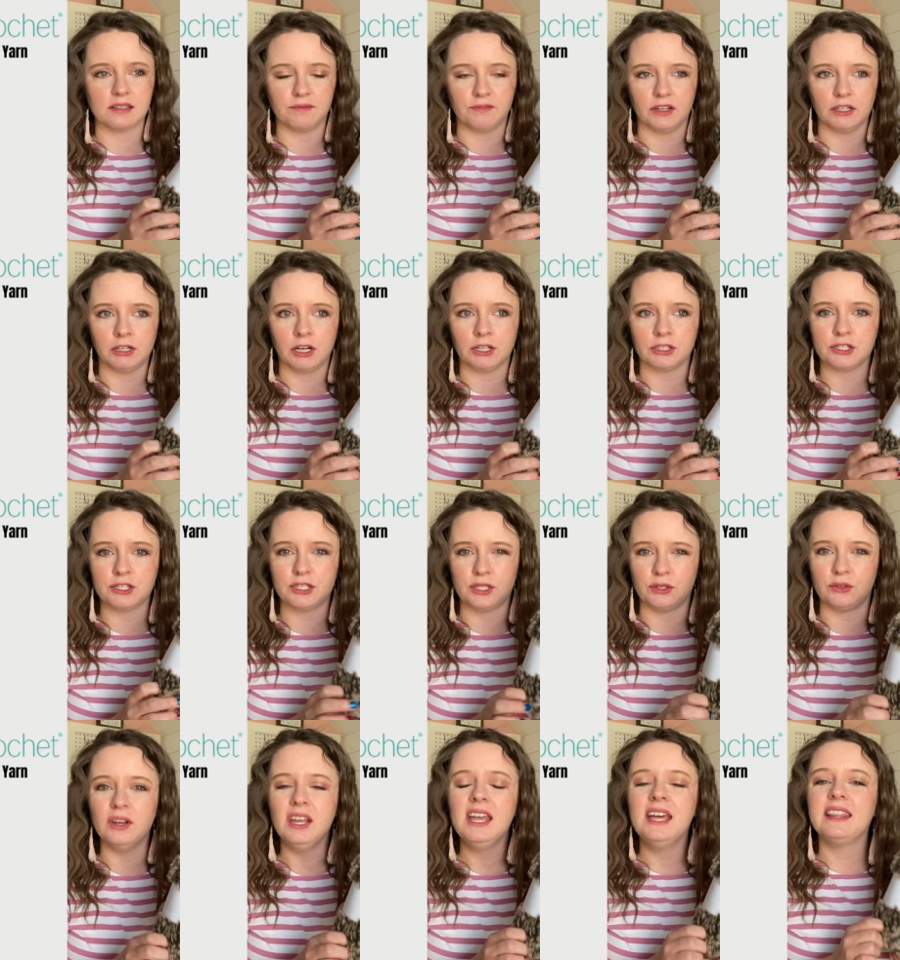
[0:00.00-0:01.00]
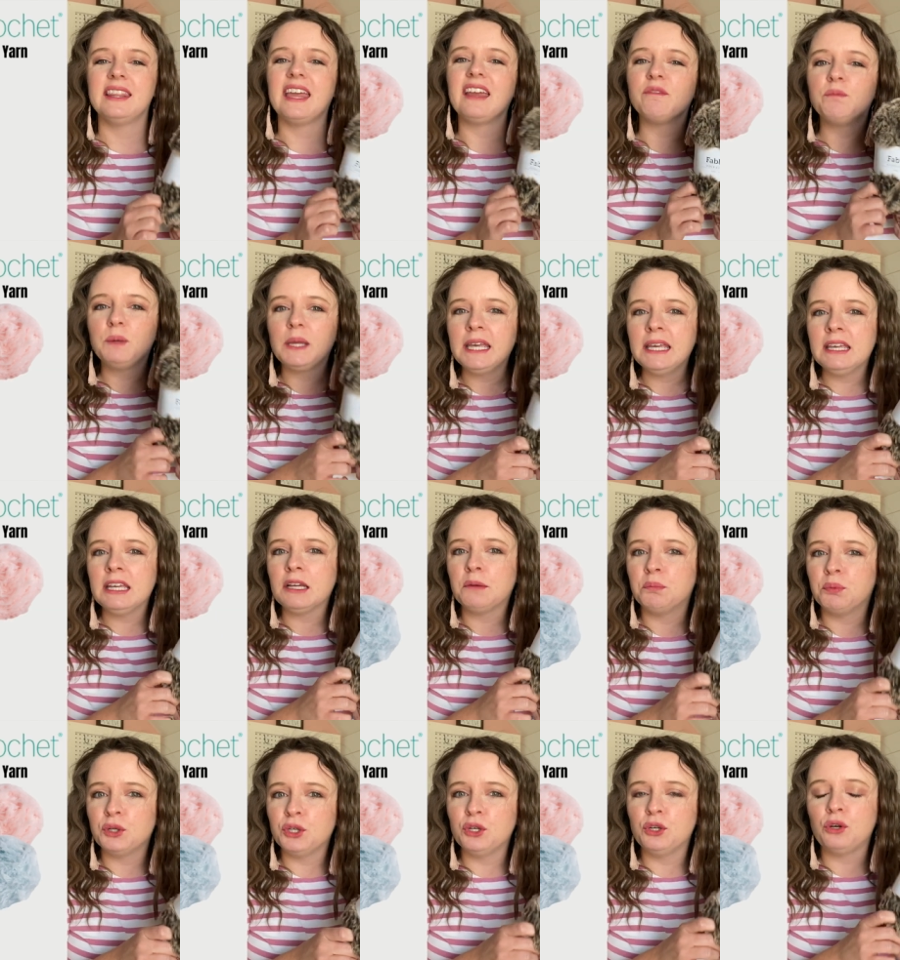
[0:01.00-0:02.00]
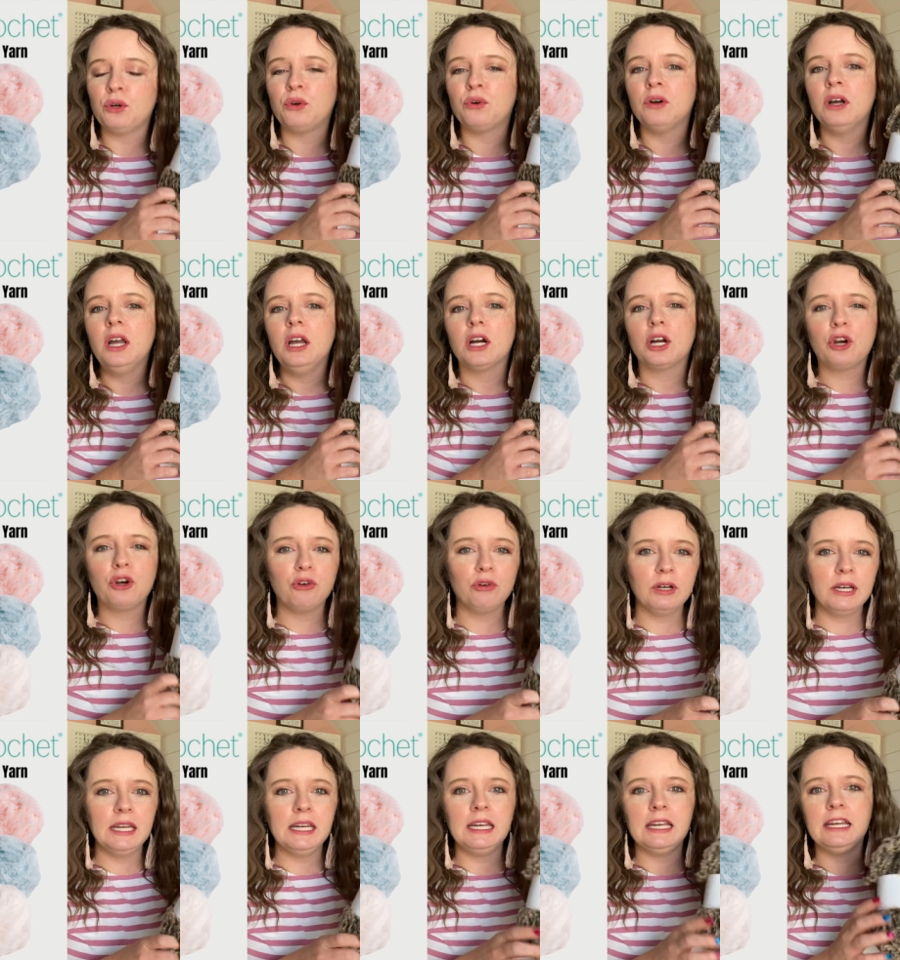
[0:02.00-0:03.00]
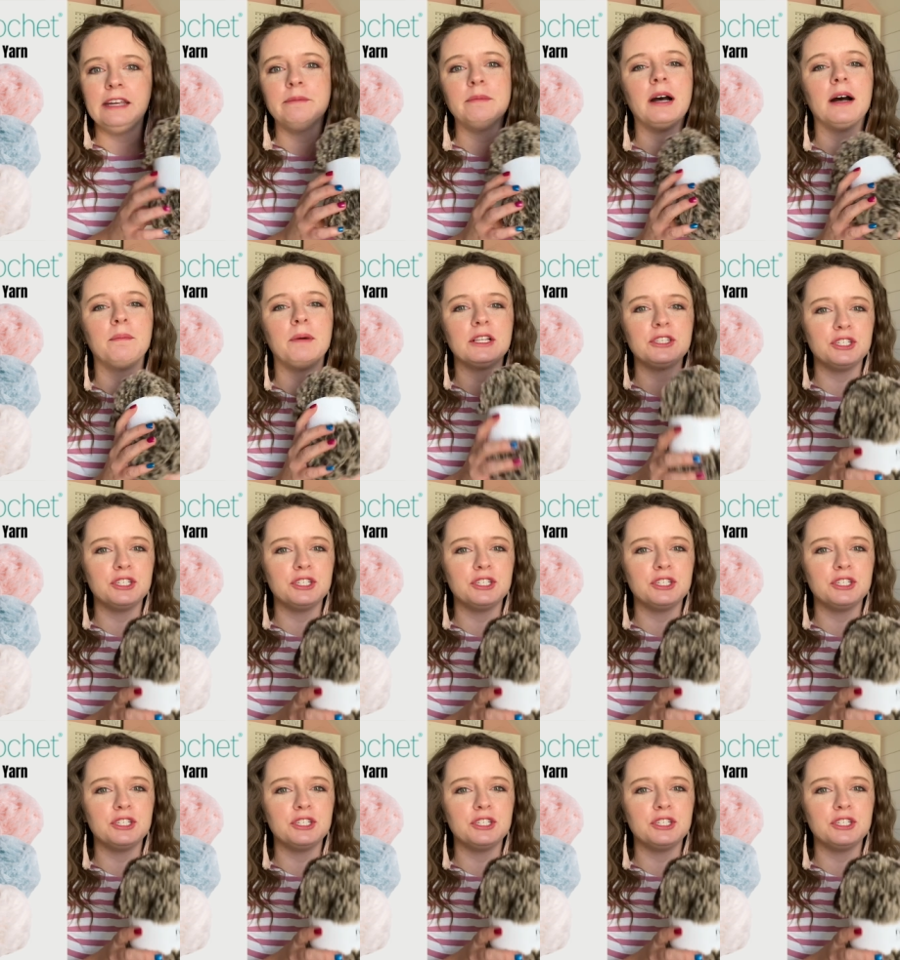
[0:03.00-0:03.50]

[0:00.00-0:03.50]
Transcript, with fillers: fun colors too. They have pink, blue, cream, a bunch